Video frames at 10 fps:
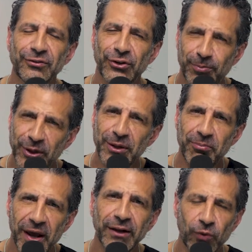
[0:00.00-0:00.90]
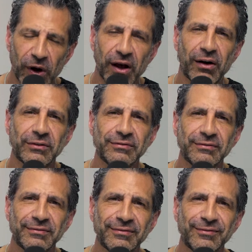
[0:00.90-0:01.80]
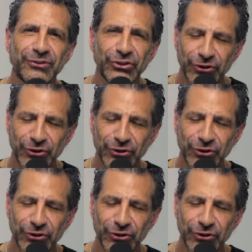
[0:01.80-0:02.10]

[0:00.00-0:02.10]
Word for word: to be made well? Do